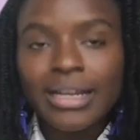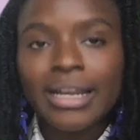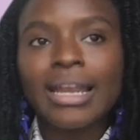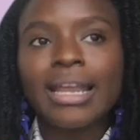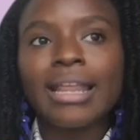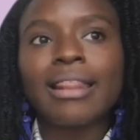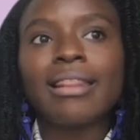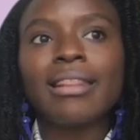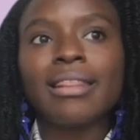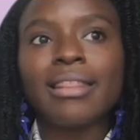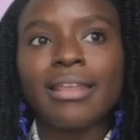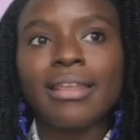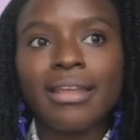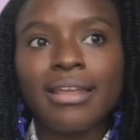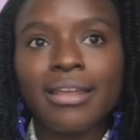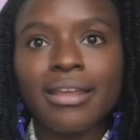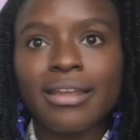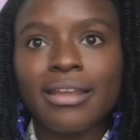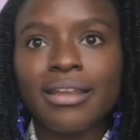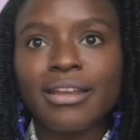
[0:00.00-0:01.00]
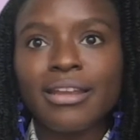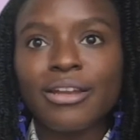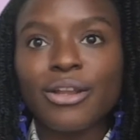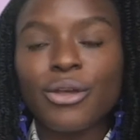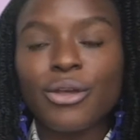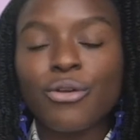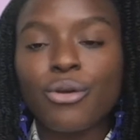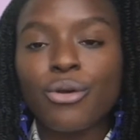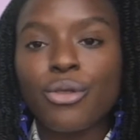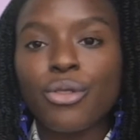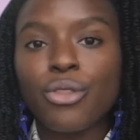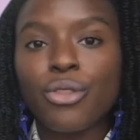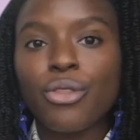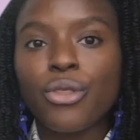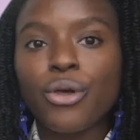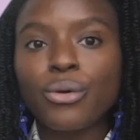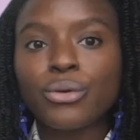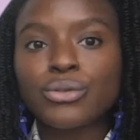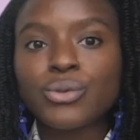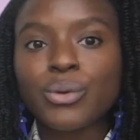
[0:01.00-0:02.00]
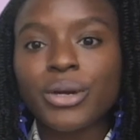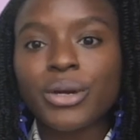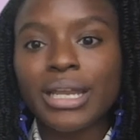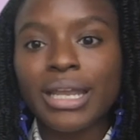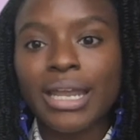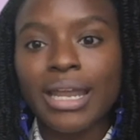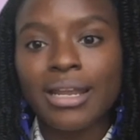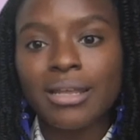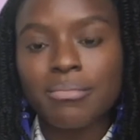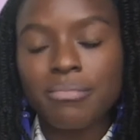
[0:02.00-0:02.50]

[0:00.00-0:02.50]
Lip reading: and then those organic